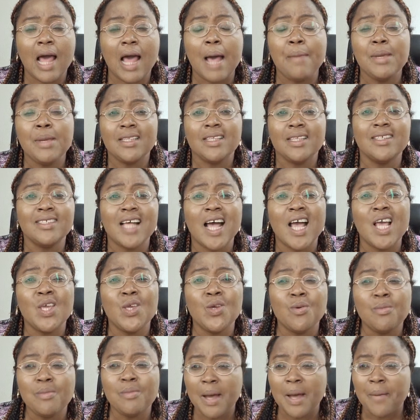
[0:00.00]
I mean, these are
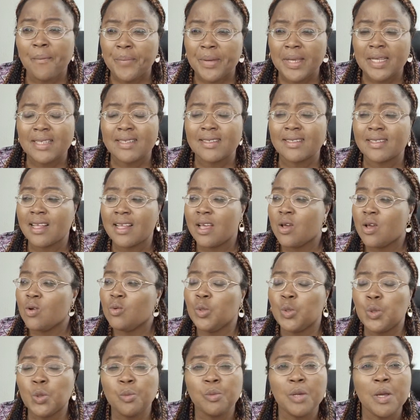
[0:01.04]
human beings.
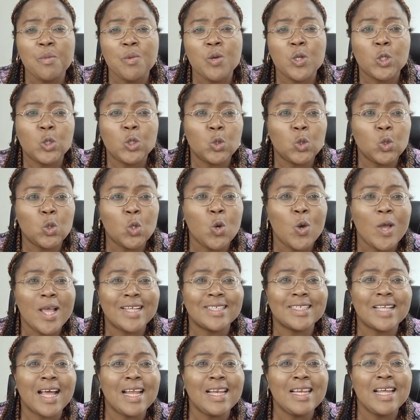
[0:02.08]
We should be able to know
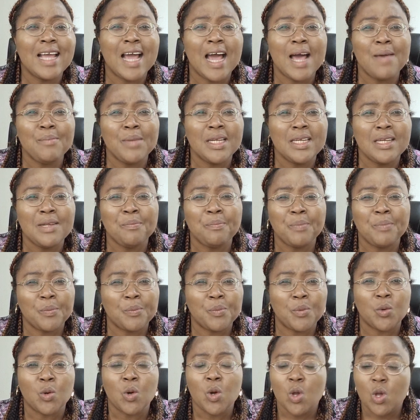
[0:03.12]
exactly how many
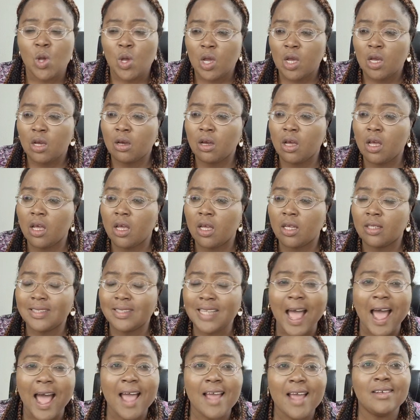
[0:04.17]
people
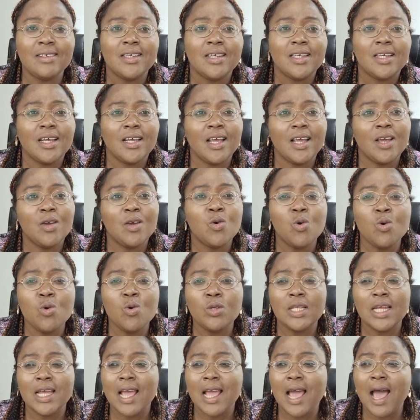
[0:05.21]
died, and
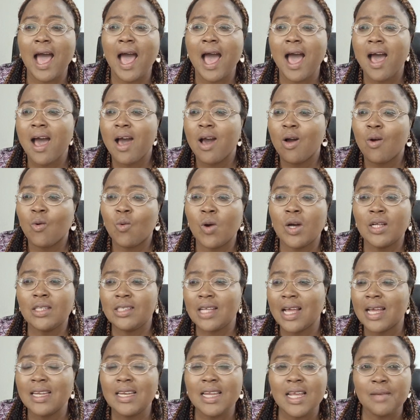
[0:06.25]
who they are, what
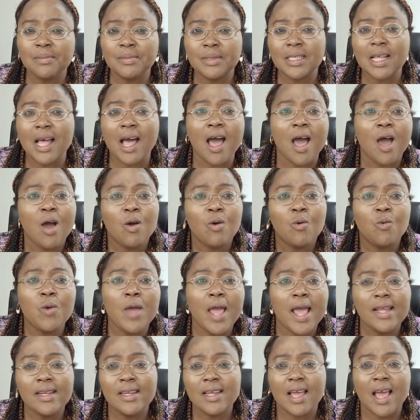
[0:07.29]
their names are,
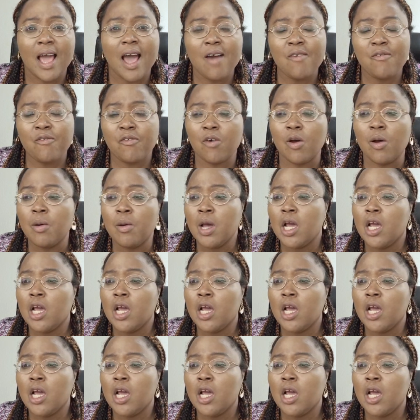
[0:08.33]
where they are from.